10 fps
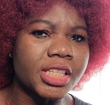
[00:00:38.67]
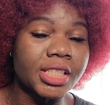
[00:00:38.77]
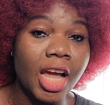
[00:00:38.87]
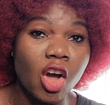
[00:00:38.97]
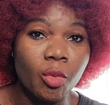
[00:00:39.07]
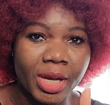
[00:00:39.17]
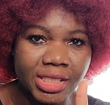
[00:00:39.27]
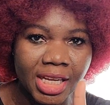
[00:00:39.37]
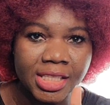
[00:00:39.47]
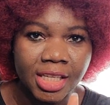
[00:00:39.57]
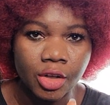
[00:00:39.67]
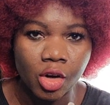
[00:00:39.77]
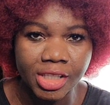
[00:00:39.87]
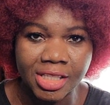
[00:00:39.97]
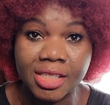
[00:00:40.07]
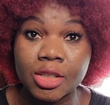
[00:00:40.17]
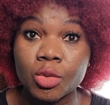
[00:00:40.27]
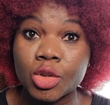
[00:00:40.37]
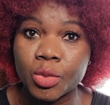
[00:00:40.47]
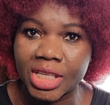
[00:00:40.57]
Now my sons and daughters, this is
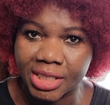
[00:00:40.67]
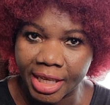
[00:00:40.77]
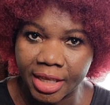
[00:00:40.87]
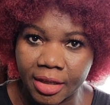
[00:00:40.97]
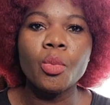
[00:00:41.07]
what we are saying.